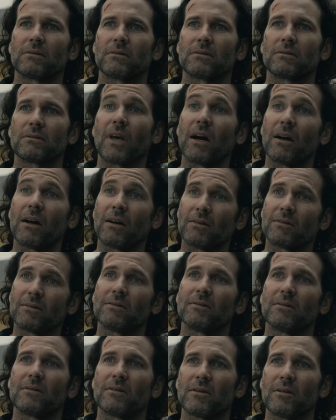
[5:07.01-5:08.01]
responsible for
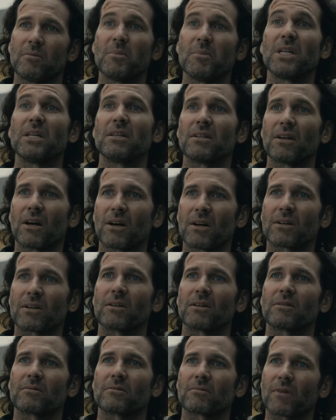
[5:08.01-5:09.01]
causing the
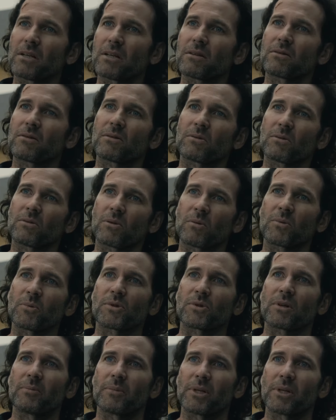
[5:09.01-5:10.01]
motion of what's going on
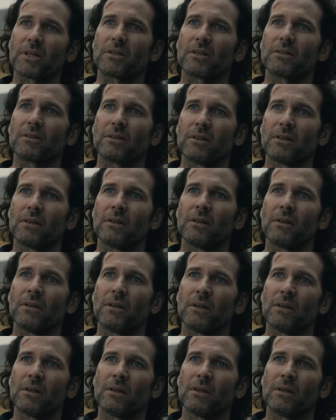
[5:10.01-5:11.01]
in from?
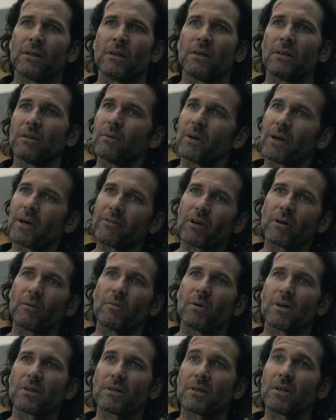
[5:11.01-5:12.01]
Following
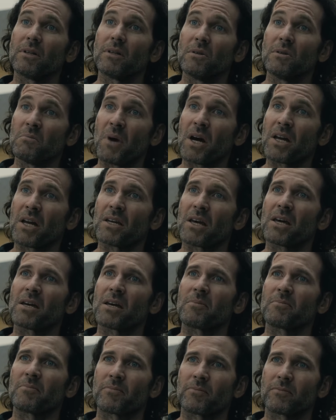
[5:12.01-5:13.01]
Jim's theory that
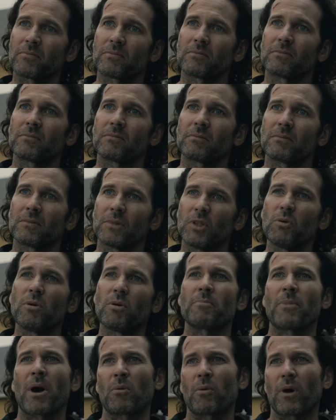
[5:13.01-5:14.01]
this place is an
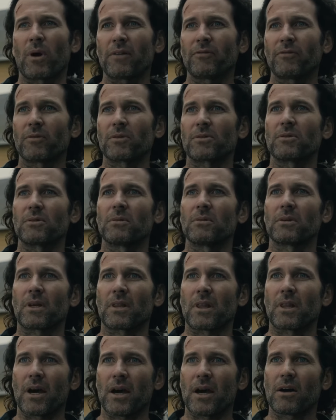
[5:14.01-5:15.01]
experiment,
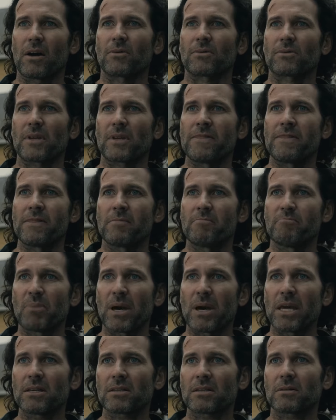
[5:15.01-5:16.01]
during his time in the
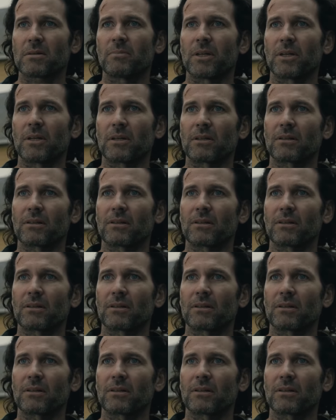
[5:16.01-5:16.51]
military, he